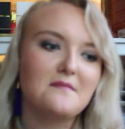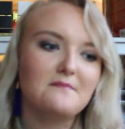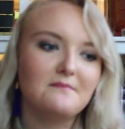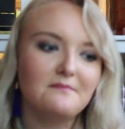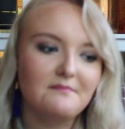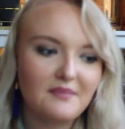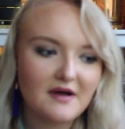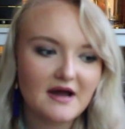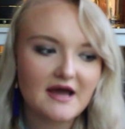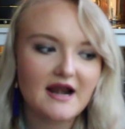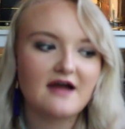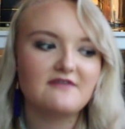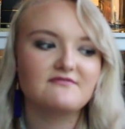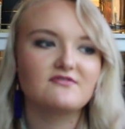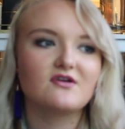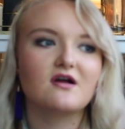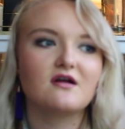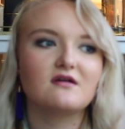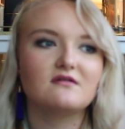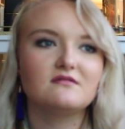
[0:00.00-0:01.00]
But
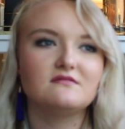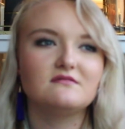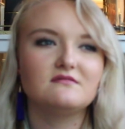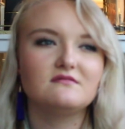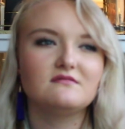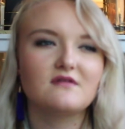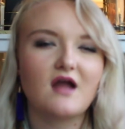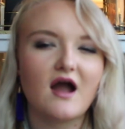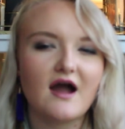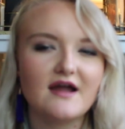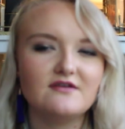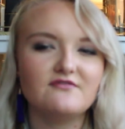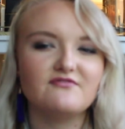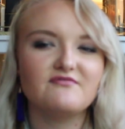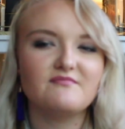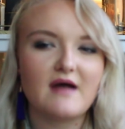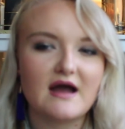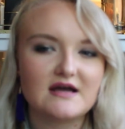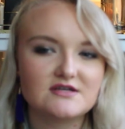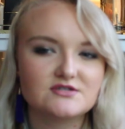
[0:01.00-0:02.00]
I've kind of
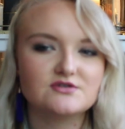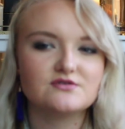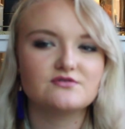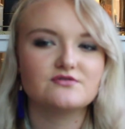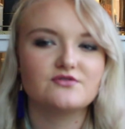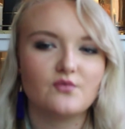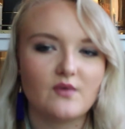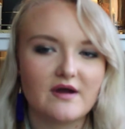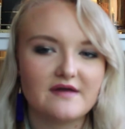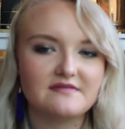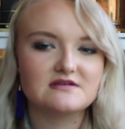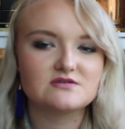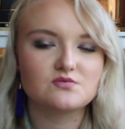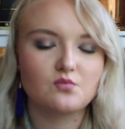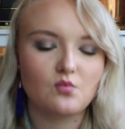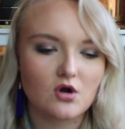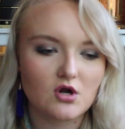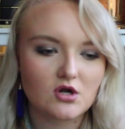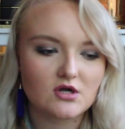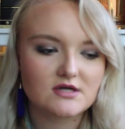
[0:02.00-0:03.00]
mastered the way this
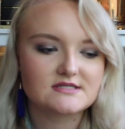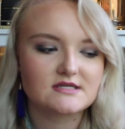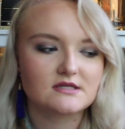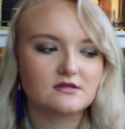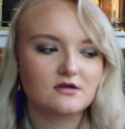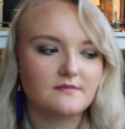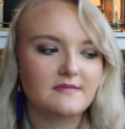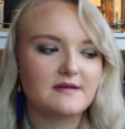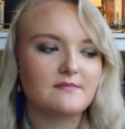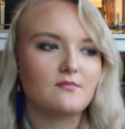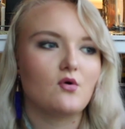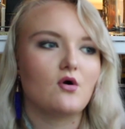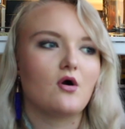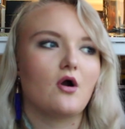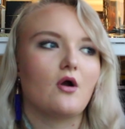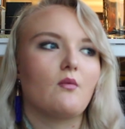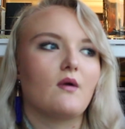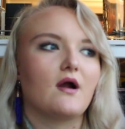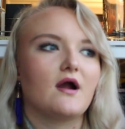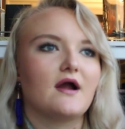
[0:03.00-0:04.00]
works a little bit
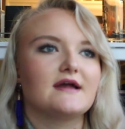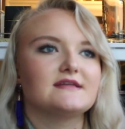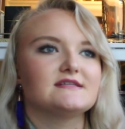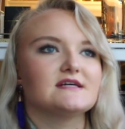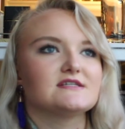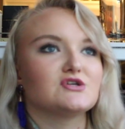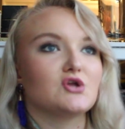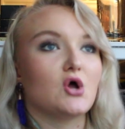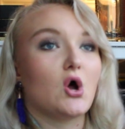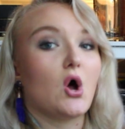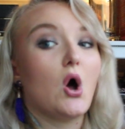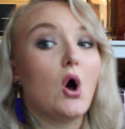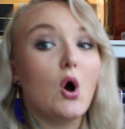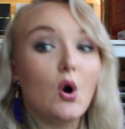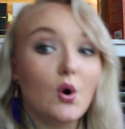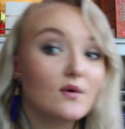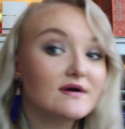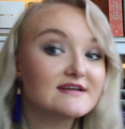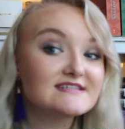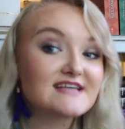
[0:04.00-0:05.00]
more, where it doesn't
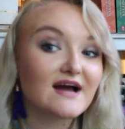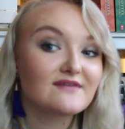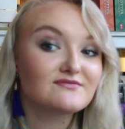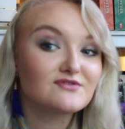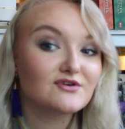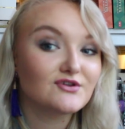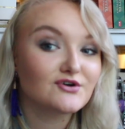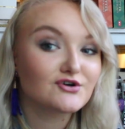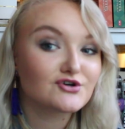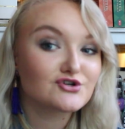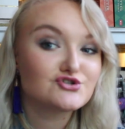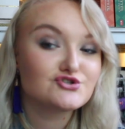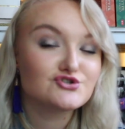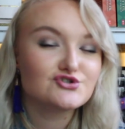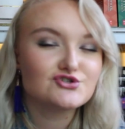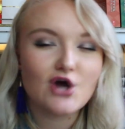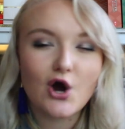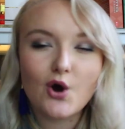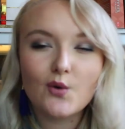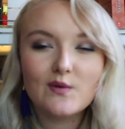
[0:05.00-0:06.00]
always have to look
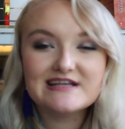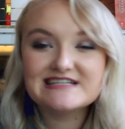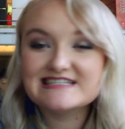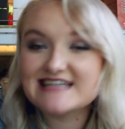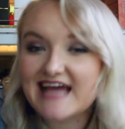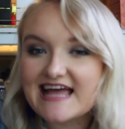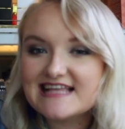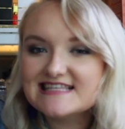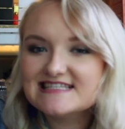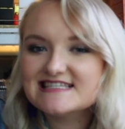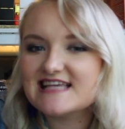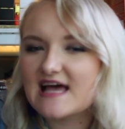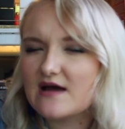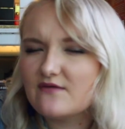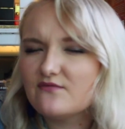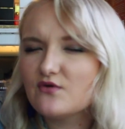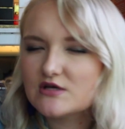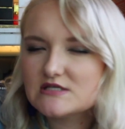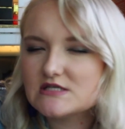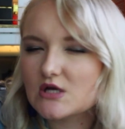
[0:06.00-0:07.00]
so intense
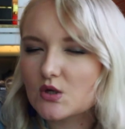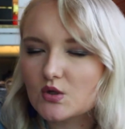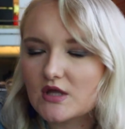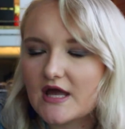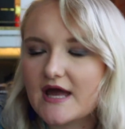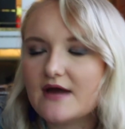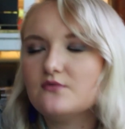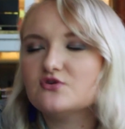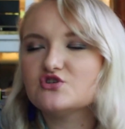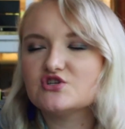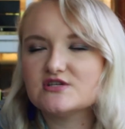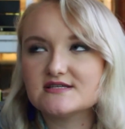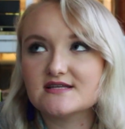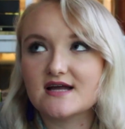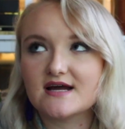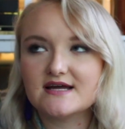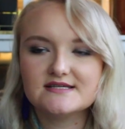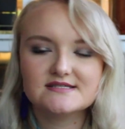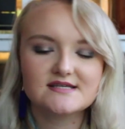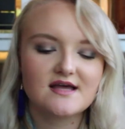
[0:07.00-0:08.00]
every single day, which is
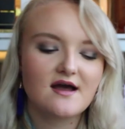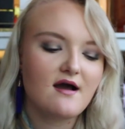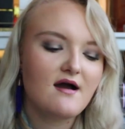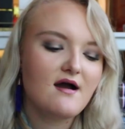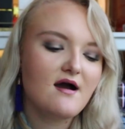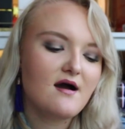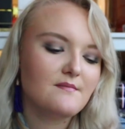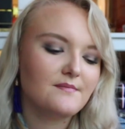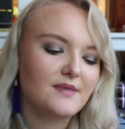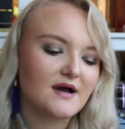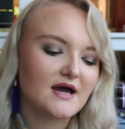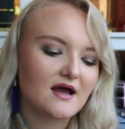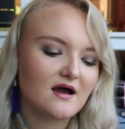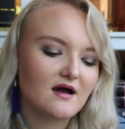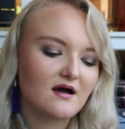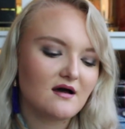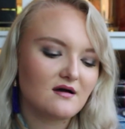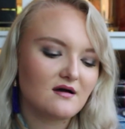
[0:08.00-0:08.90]
nice. But